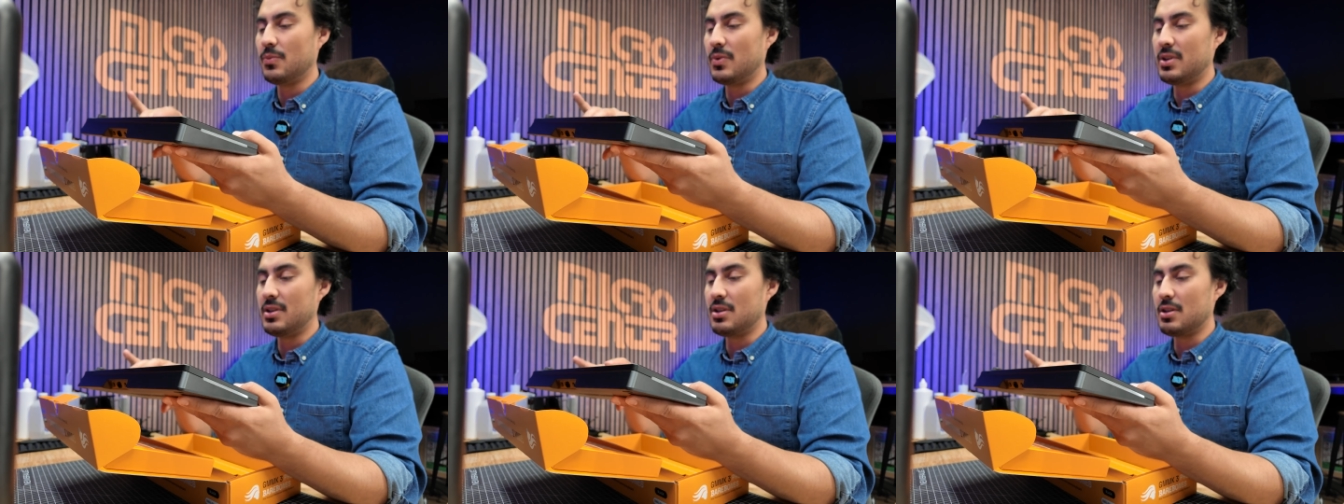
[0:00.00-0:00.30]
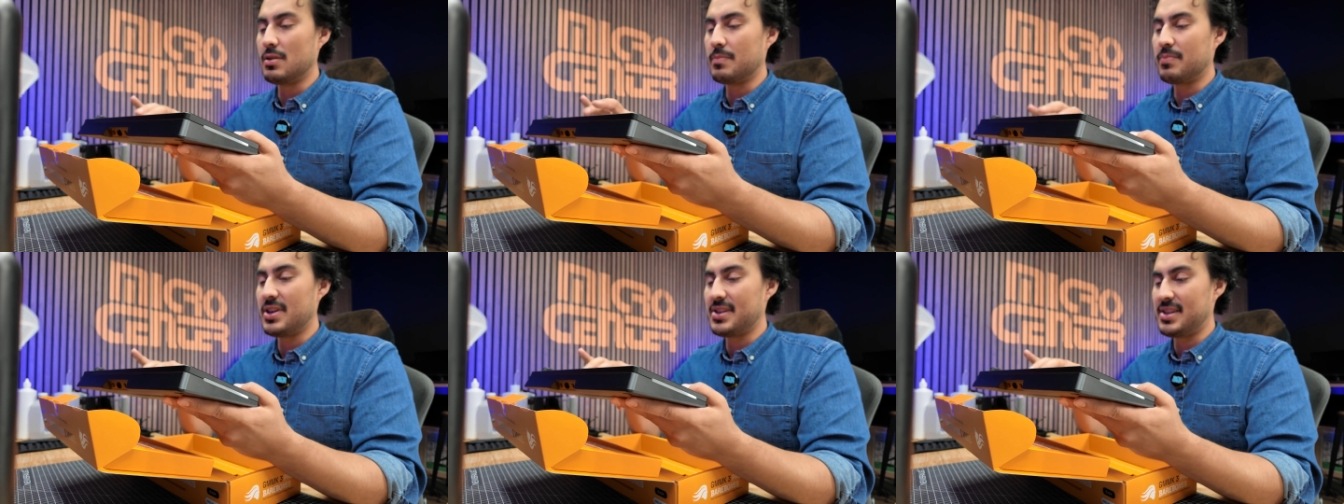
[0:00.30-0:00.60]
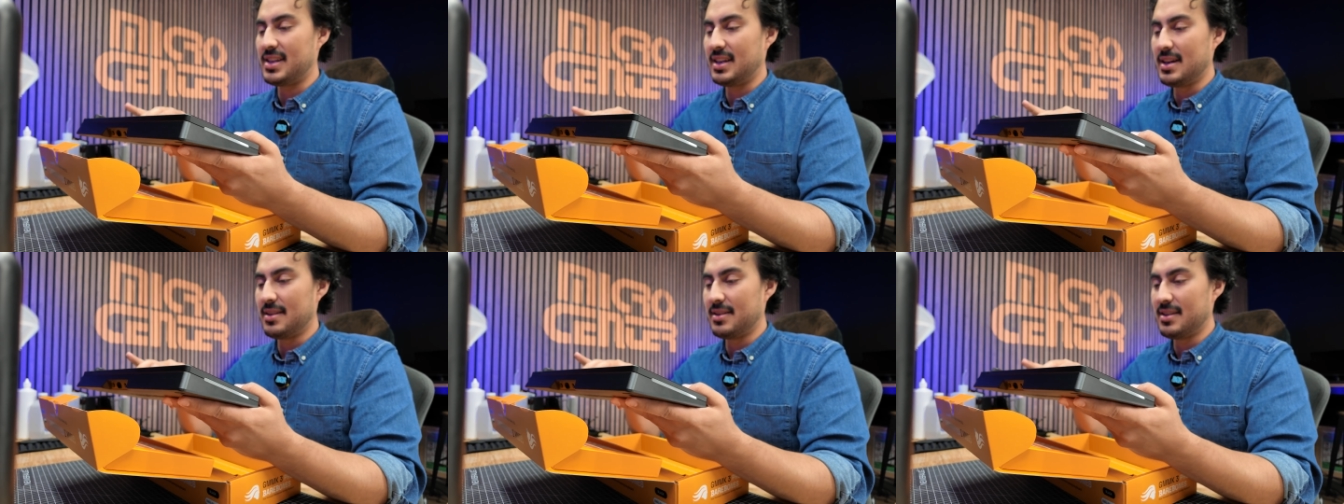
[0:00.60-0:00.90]
when you're
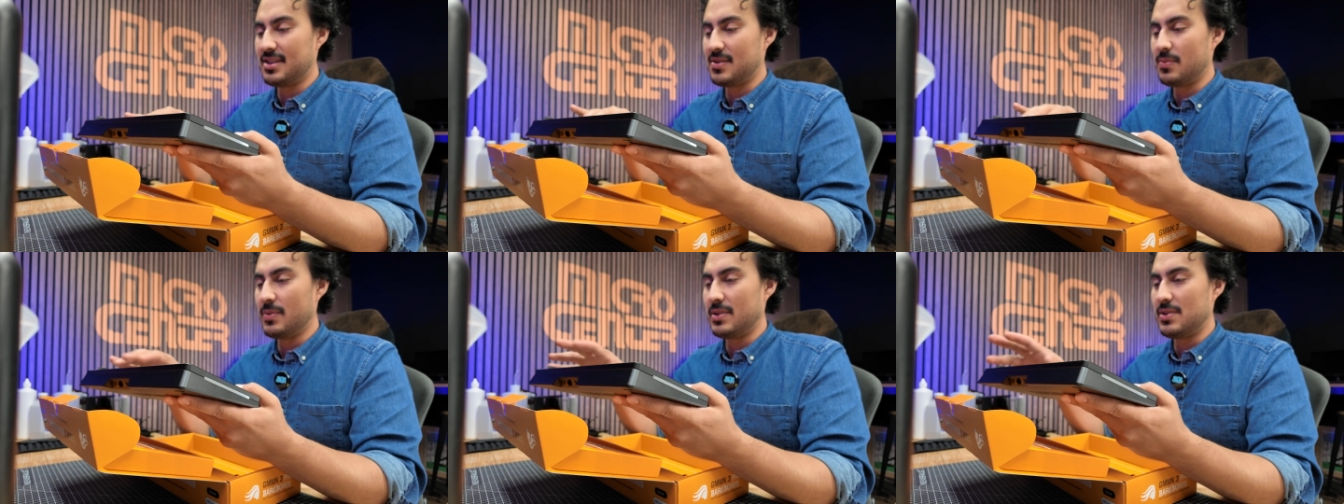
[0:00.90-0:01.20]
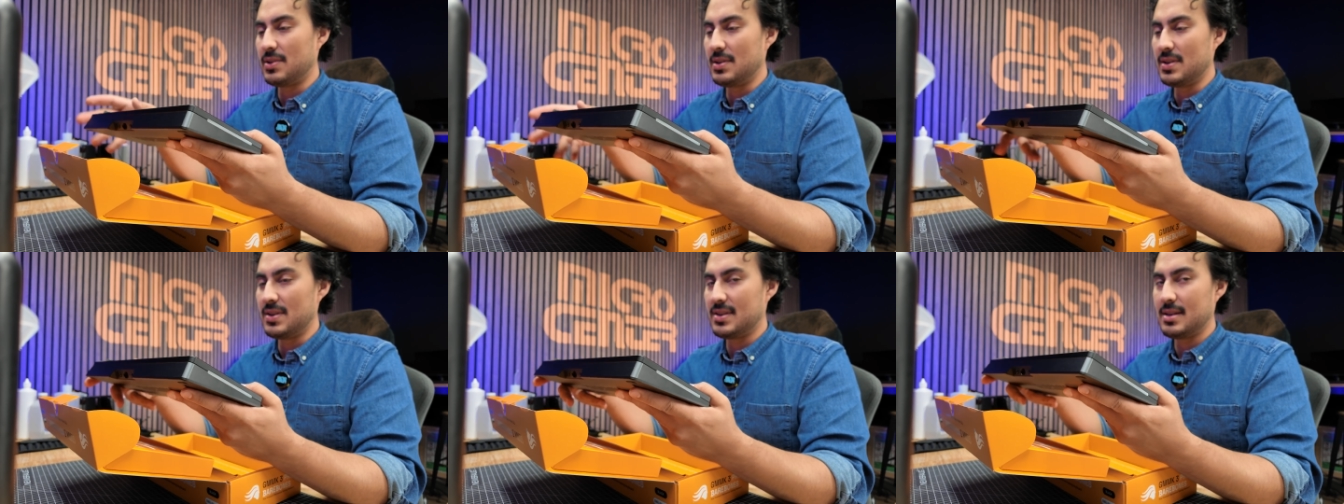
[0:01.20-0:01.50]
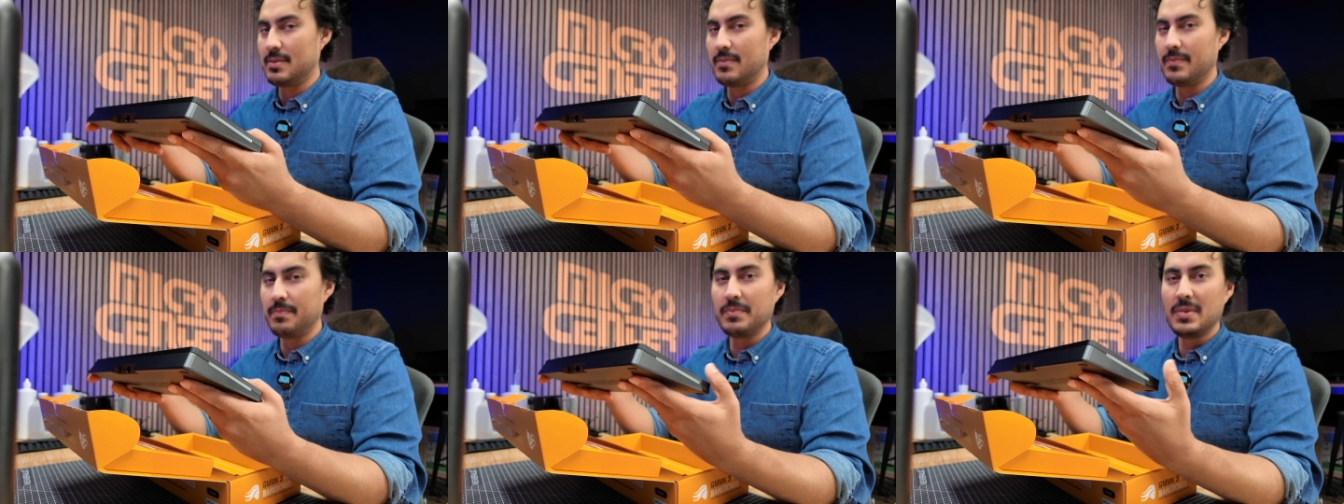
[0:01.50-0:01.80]
pressing on the switches.
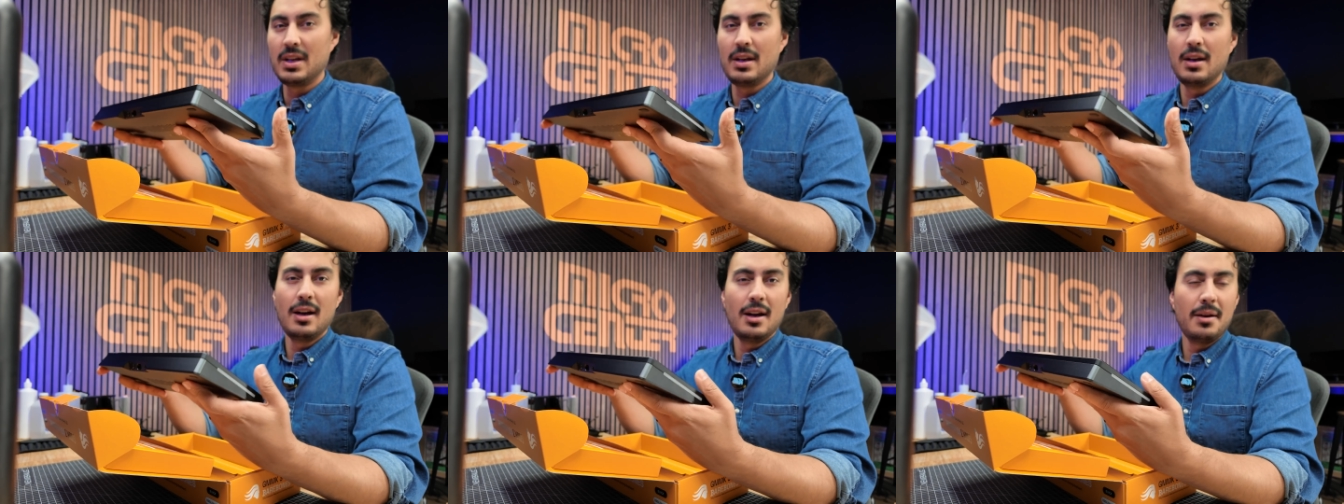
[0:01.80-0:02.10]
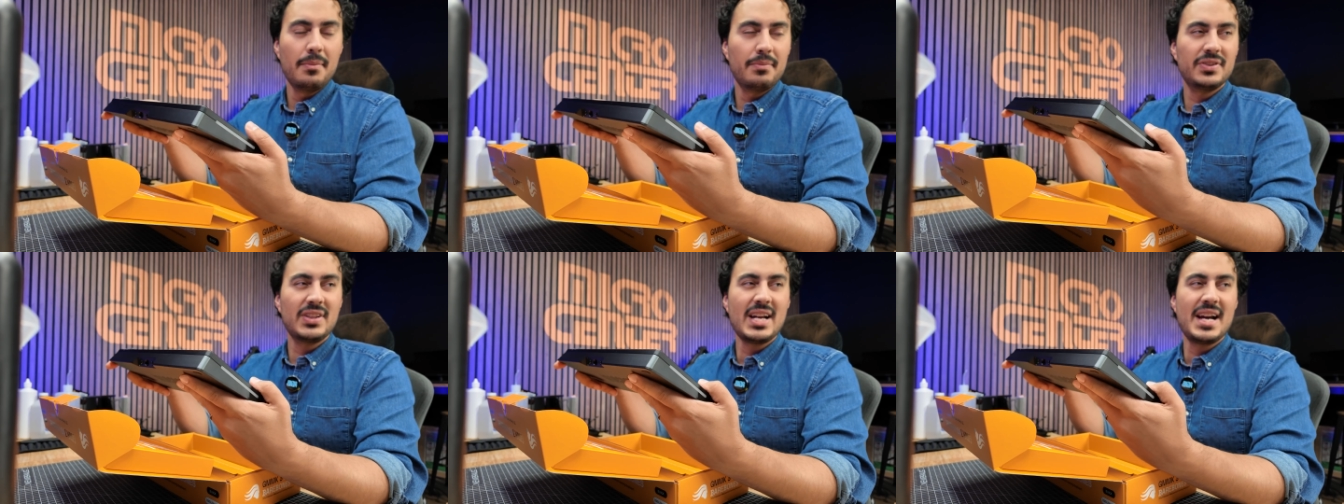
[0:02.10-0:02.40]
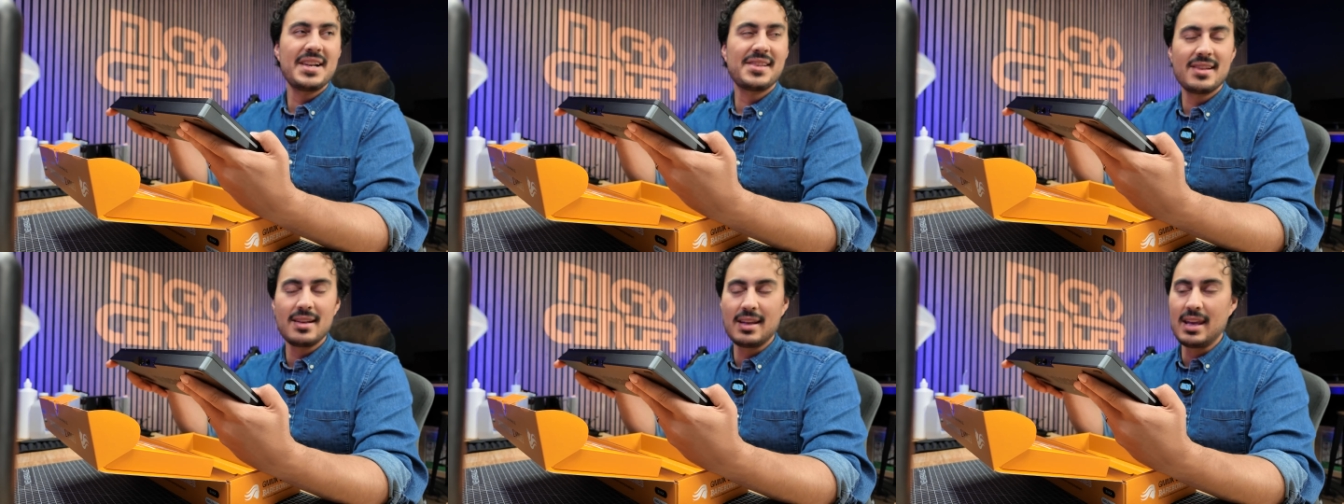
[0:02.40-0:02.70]
Some
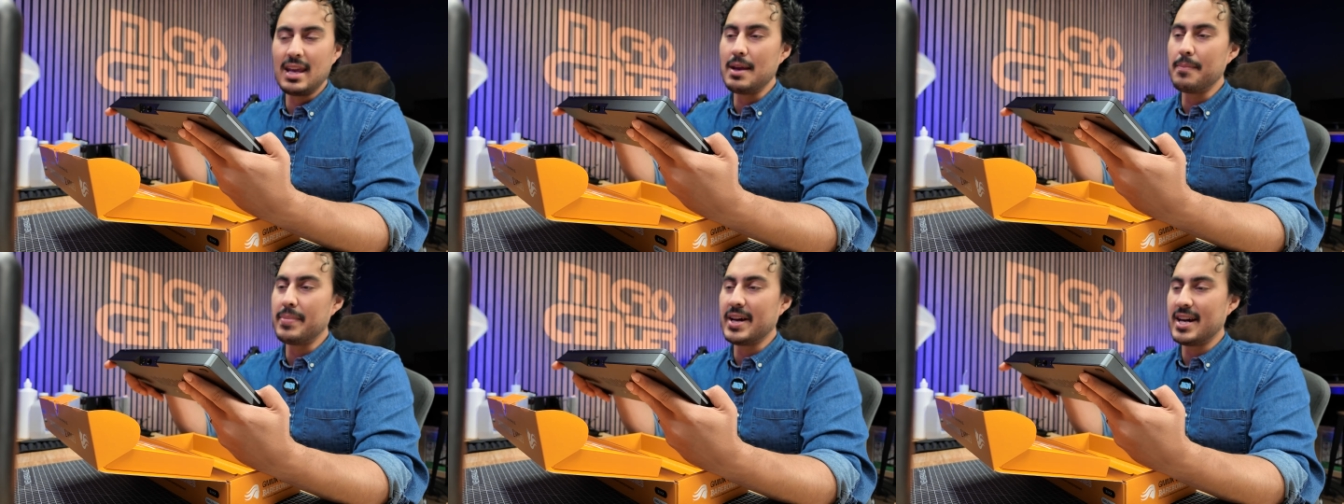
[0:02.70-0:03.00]
plasticky